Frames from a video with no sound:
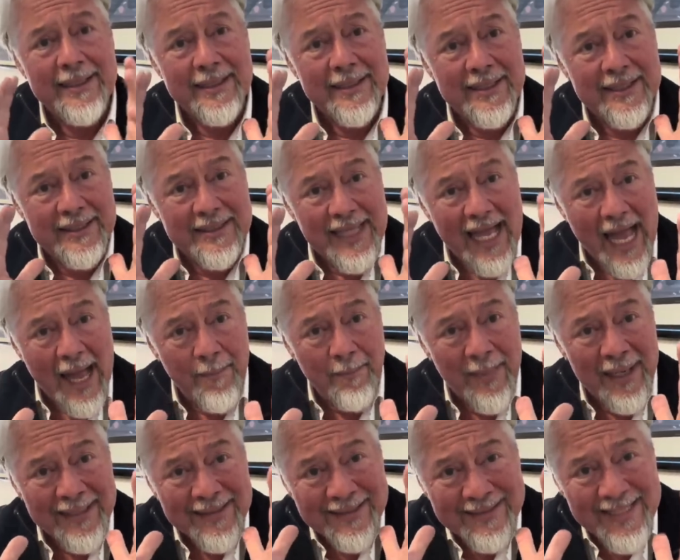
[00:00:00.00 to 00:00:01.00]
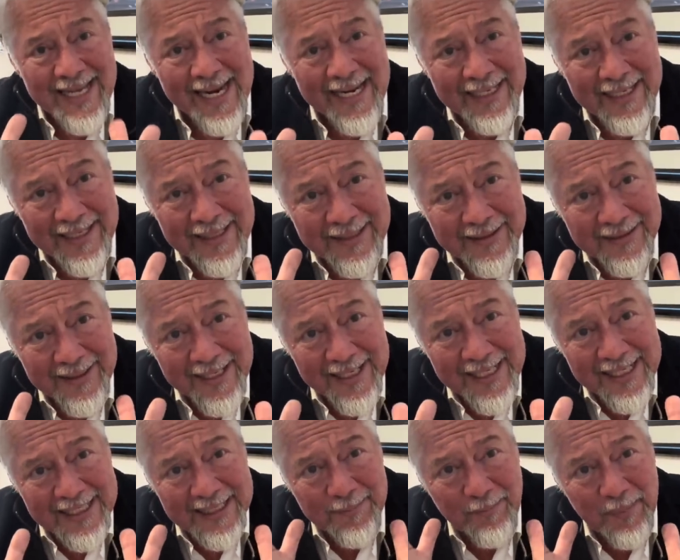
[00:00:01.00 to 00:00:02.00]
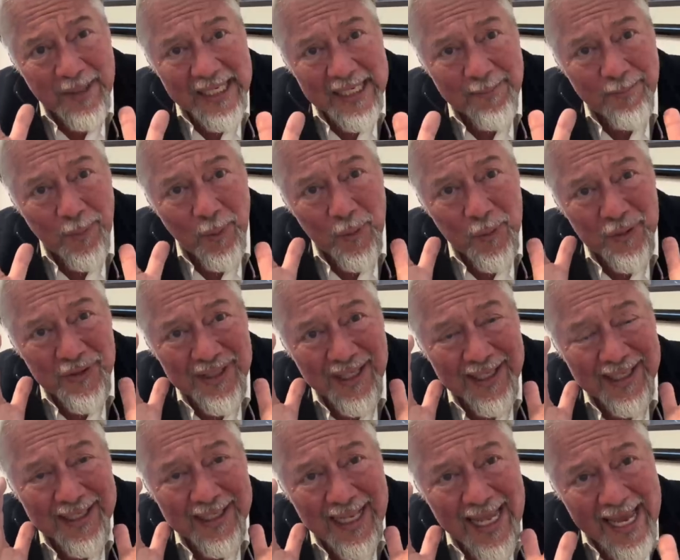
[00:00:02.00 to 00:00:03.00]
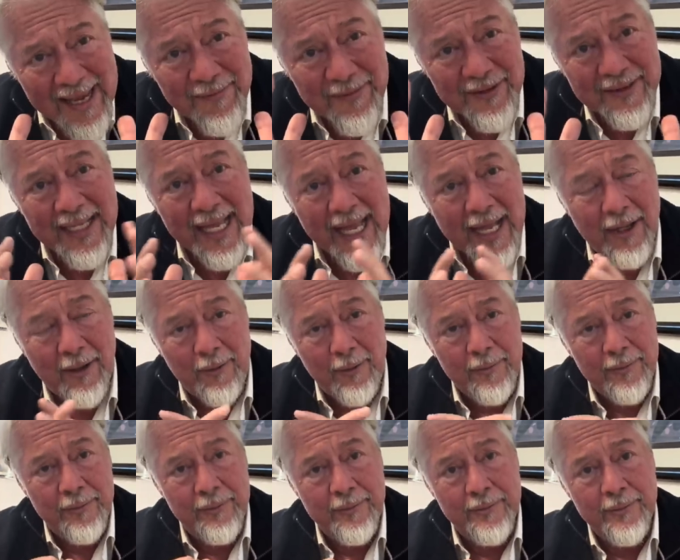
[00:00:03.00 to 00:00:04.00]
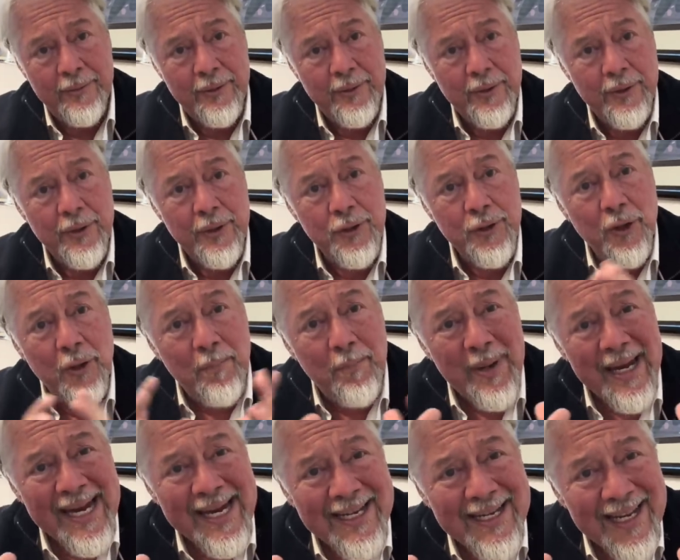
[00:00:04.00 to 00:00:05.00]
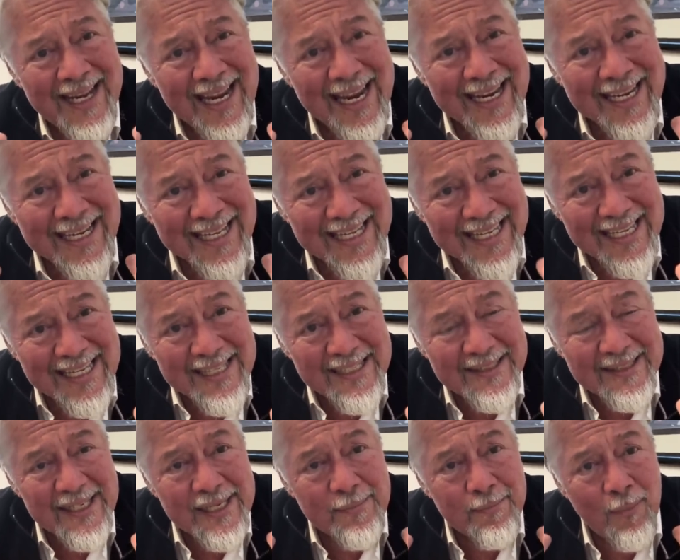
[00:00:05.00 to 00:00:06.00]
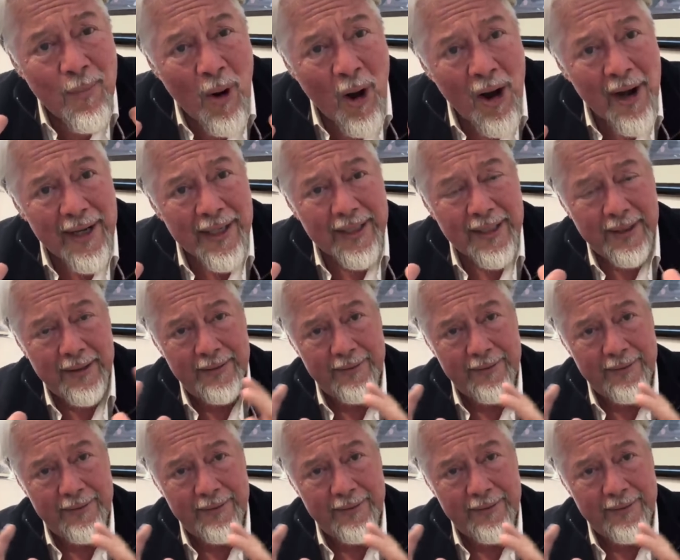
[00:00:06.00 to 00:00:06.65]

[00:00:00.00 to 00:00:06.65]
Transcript: Stop maintaining these people's lifestyle. You're being an easy mark.